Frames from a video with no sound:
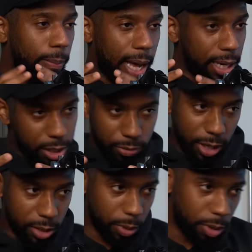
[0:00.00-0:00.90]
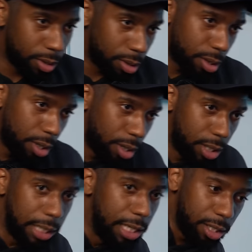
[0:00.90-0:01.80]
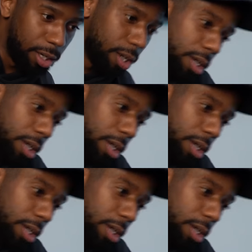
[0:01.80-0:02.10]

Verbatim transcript: are buying these things because it's easy.